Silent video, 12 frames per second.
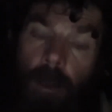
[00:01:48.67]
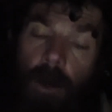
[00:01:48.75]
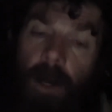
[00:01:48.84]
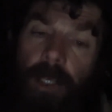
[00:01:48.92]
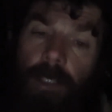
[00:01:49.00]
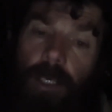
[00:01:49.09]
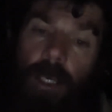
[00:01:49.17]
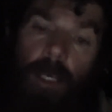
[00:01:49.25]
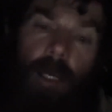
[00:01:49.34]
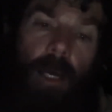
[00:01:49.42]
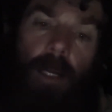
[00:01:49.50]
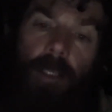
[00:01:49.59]
I seek
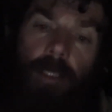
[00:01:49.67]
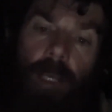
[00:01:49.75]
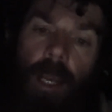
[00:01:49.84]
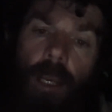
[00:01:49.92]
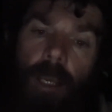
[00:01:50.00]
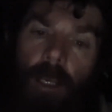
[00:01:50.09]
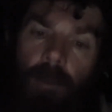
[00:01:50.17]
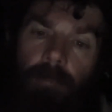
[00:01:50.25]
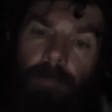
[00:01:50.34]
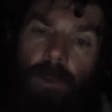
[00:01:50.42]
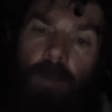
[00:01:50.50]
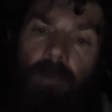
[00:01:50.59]
understanding
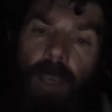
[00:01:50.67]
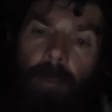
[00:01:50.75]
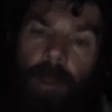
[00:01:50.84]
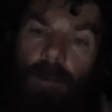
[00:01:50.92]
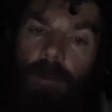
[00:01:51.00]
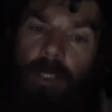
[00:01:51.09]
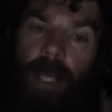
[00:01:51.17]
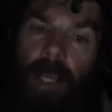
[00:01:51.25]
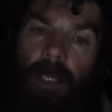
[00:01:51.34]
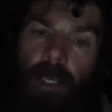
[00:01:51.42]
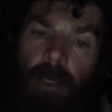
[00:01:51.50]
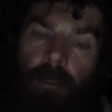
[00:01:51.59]
of chemicals
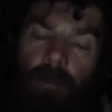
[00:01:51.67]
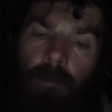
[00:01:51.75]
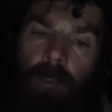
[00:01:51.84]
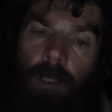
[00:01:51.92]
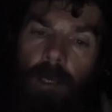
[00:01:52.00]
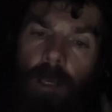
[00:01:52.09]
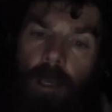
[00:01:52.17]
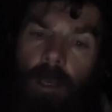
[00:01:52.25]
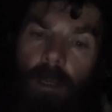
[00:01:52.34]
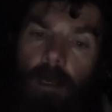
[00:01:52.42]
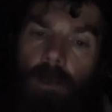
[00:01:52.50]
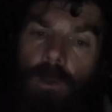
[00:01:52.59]
lacking,
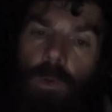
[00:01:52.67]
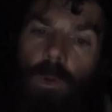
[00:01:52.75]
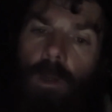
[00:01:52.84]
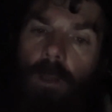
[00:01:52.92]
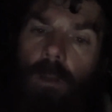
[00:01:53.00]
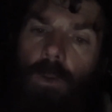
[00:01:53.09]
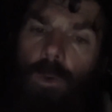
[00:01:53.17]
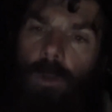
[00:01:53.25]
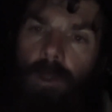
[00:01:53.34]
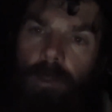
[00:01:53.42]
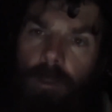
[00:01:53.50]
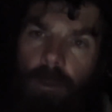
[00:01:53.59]
contorted
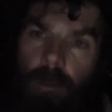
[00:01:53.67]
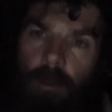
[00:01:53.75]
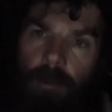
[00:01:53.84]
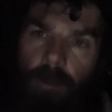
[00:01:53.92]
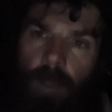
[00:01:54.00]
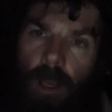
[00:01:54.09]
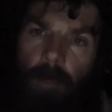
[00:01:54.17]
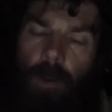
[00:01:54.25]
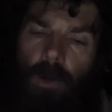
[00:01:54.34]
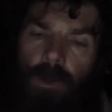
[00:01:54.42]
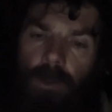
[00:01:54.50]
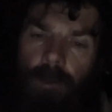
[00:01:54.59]
thoughts,
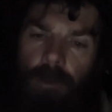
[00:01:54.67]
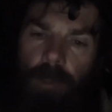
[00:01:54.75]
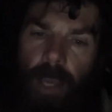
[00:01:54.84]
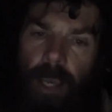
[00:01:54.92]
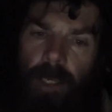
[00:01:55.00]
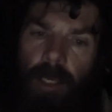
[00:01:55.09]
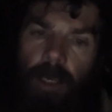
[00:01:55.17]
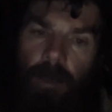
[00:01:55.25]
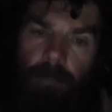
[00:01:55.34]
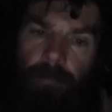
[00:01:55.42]
emotions hacking,